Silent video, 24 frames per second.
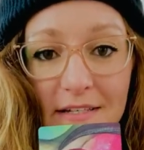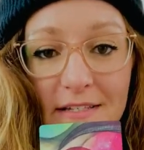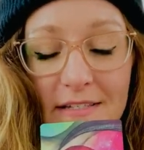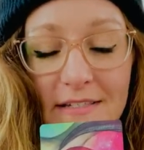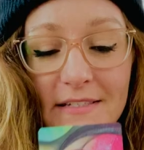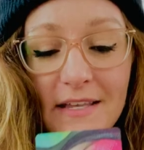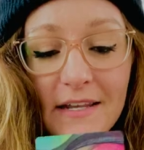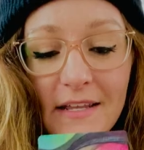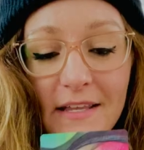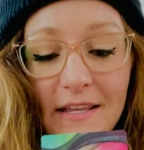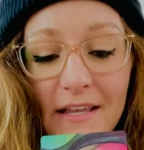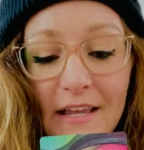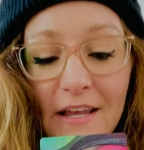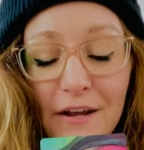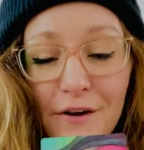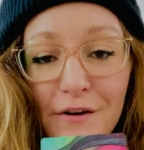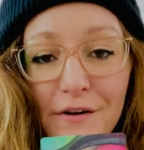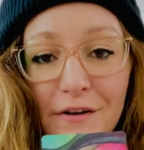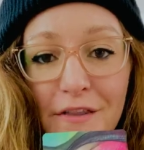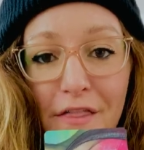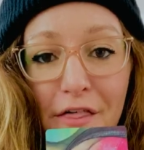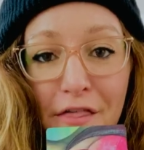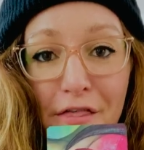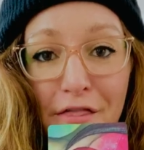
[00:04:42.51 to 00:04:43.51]
sitting here
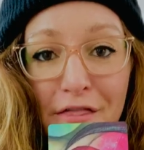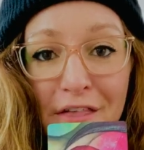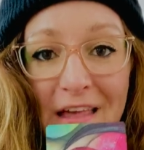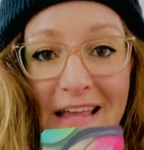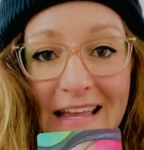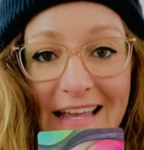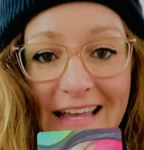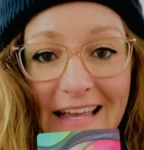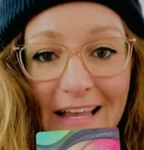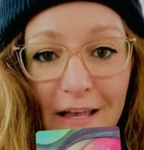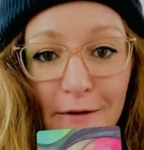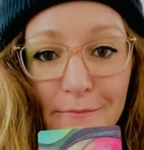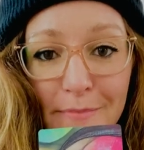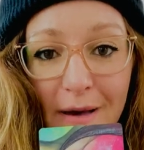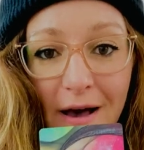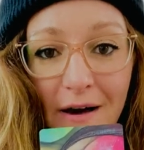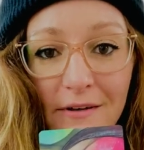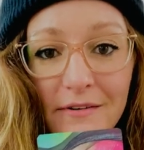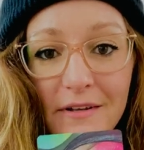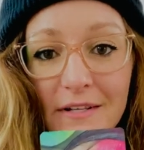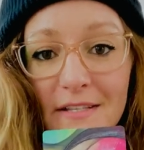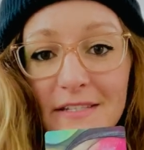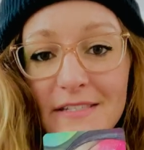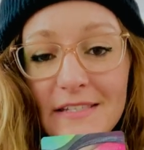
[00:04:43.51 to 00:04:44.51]
and thinking
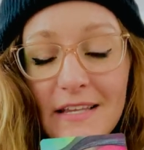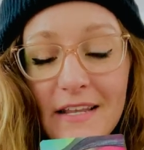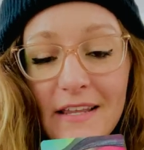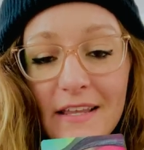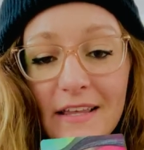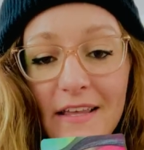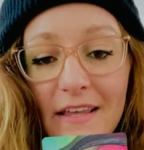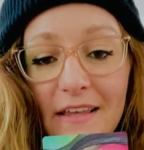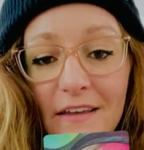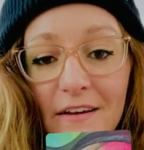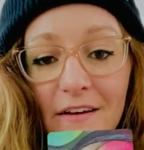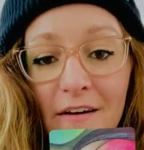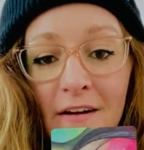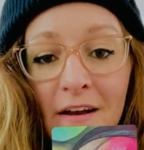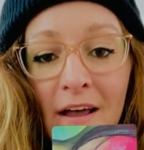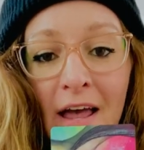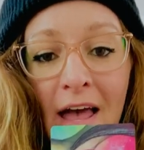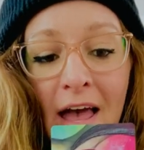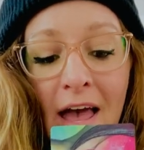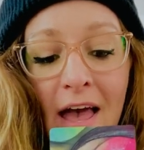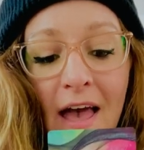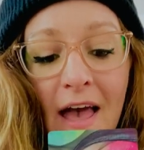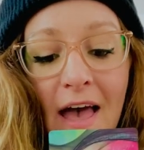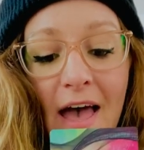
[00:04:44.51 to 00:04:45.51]
about it, sitting here
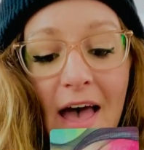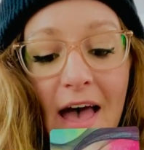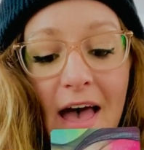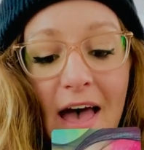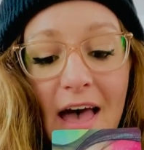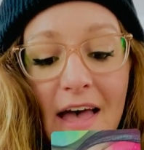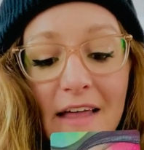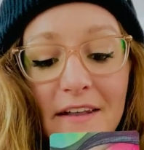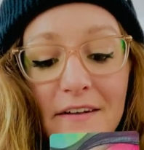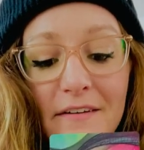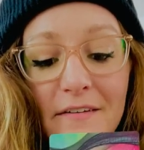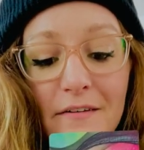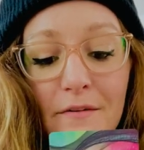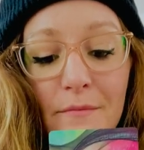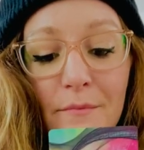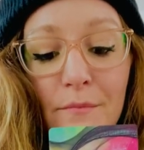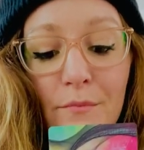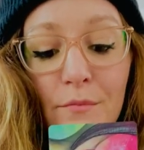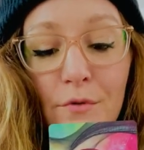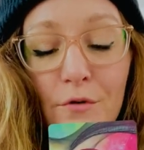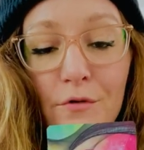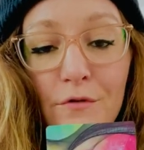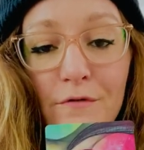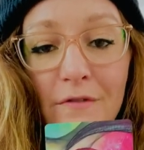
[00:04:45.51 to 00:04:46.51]
and
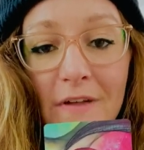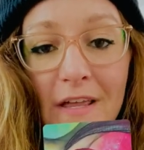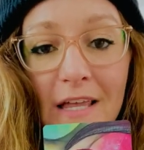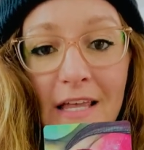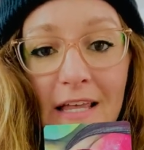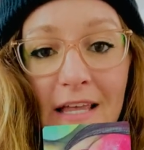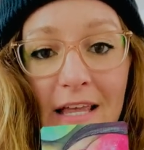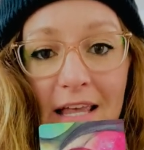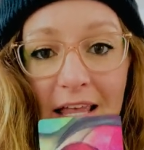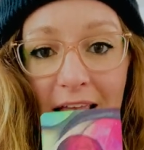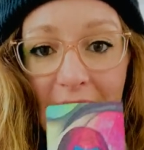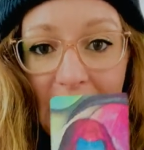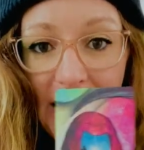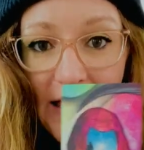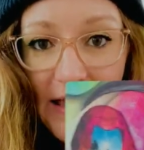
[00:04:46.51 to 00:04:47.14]
moving